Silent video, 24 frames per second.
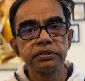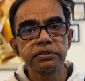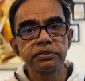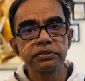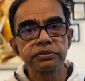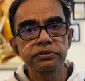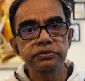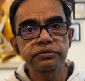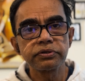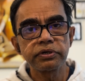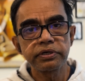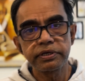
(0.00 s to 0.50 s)

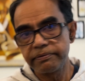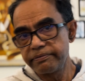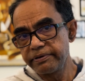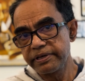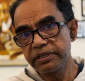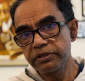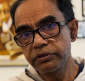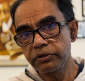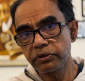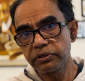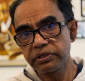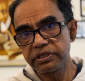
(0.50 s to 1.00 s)
So
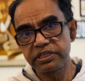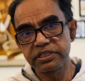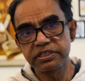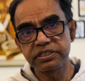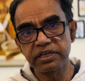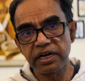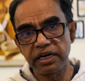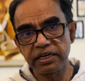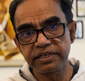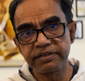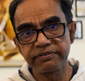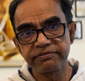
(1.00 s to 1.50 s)
even though this
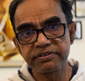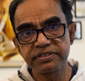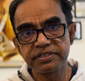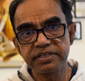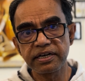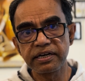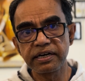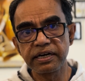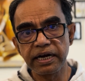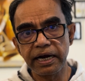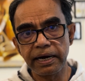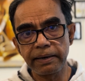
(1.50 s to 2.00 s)
artificial
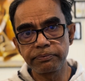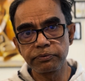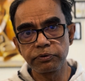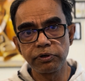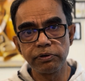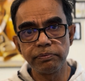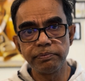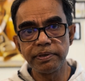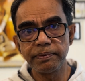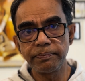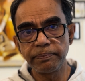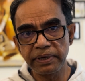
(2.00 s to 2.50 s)
graft
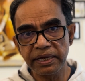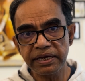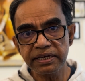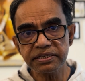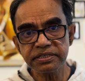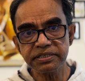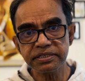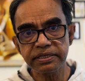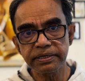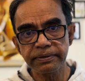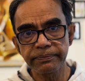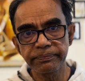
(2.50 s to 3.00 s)
will be
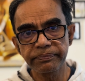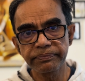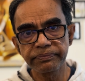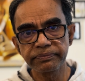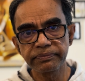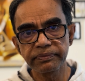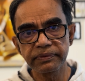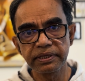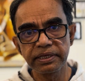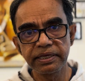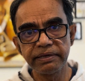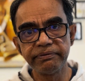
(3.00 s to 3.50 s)
placed,
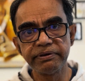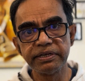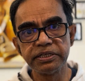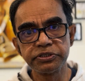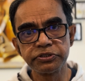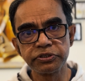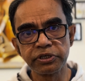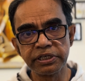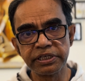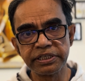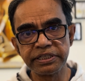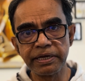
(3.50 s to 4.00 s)

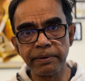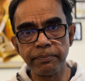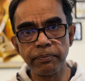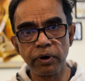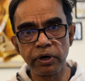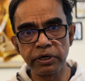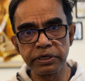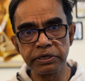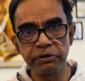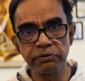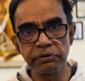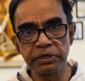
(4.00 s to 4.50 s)
eventually the
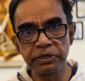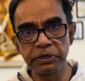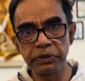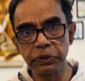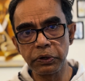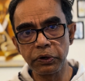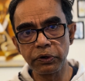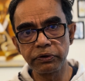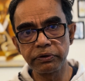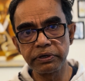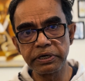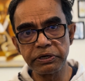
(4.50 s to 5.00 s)
body will
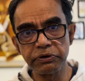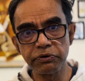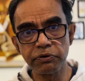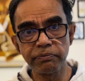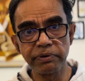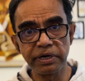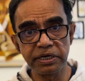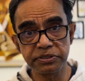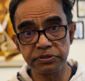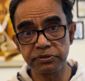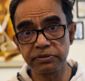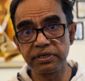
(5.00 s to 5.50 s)
grow new
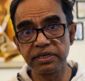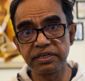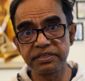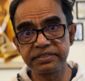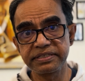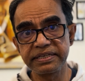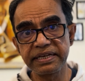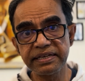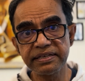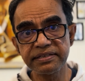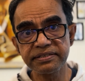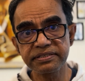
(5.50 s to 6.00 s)
vascular
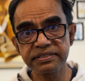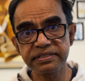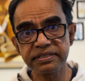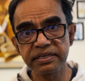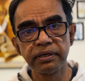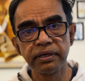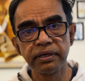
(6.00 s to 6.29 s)
cells